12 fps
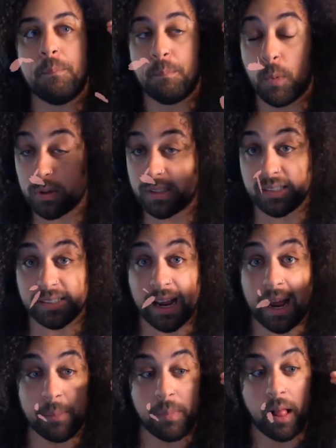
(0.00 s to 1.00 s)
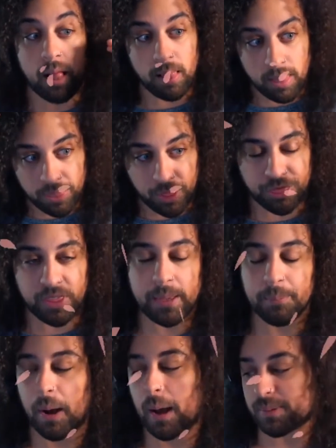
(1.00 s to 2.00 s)
Most of the time, the theme
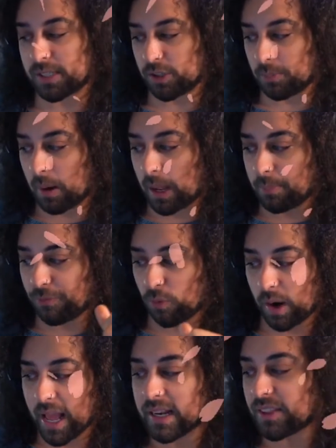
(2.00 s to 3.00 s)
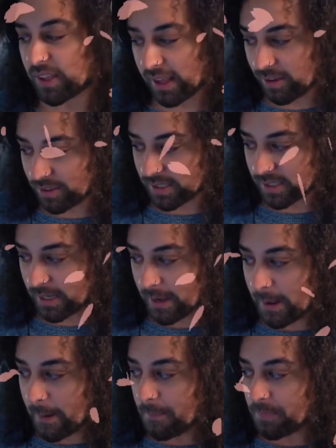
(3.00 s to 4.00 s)
pops in your mind before anything else.
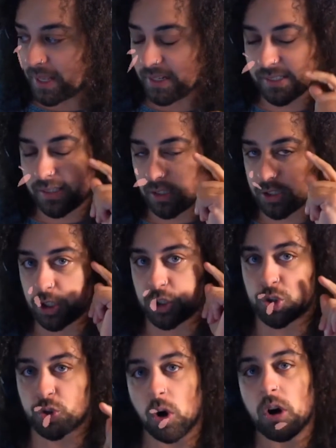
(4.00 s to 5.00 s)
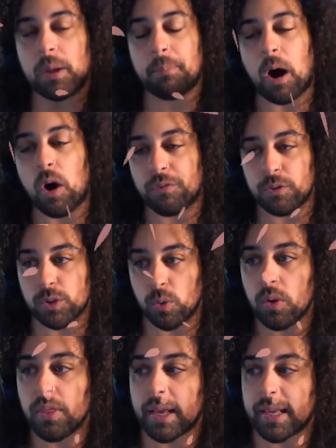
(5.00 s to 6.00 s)
It is such a strong and powerful
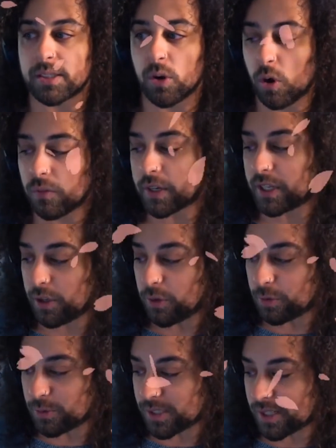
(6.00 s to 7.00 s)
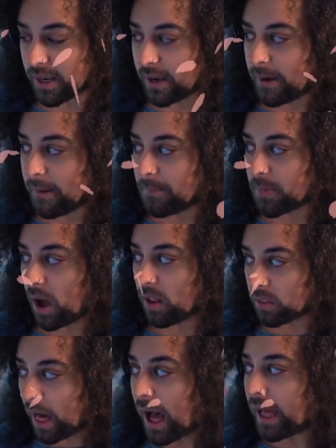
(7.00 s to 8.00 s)
tool that gets overused a
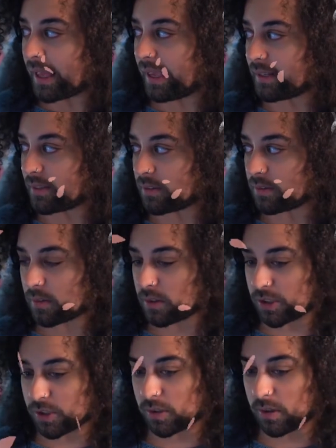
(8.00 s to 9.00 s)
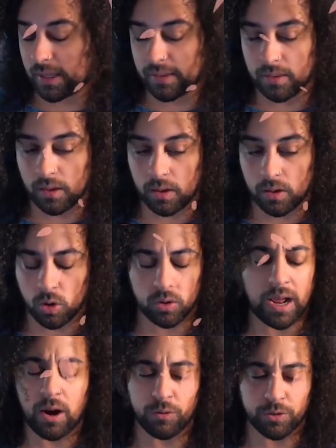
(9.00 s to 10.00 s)
lot in the in the or
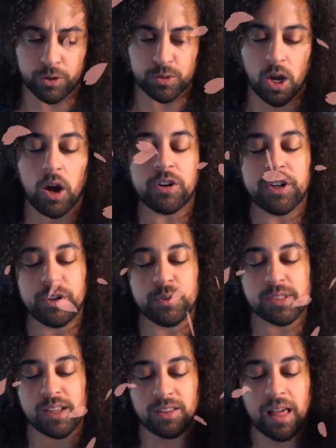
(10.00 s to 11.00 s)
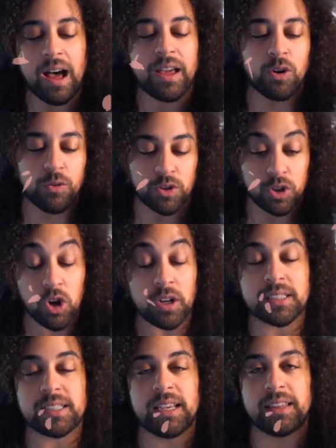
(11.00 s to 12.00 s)
not overused, underused a lot and
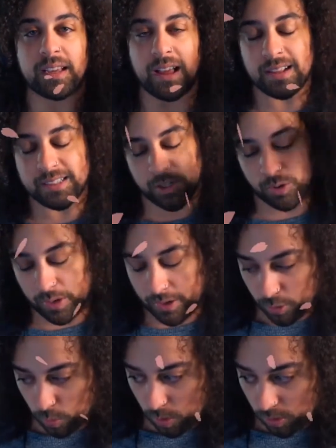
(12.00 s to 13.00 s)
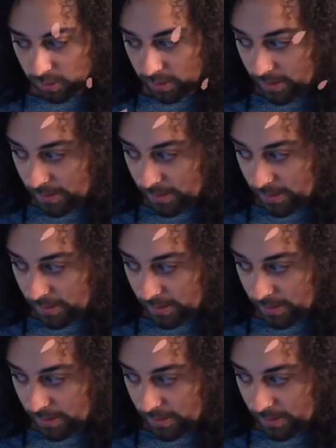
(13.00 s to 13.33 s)
overlooked in the content creator world.